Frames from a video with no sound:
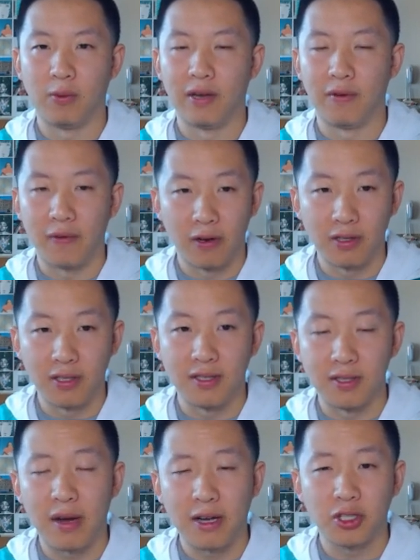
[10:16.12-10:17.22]
we have a fairly
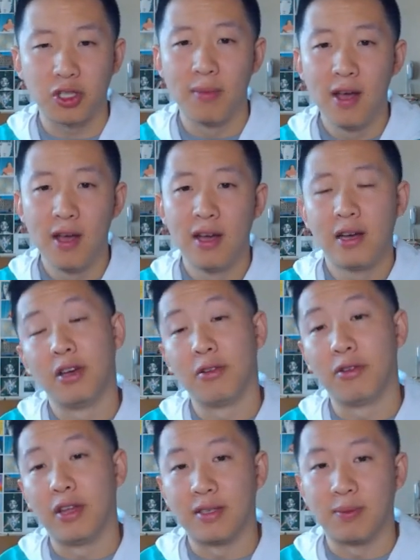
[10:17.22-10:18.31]
decent matchup. And the other
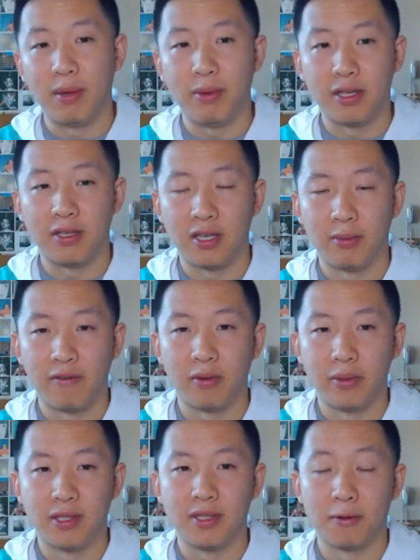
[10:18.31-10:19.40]
thing is maybe Intimidate from
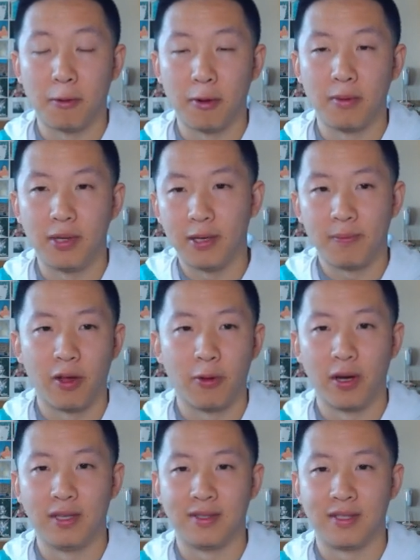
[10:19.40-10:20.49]
Incineroar. But otherwise,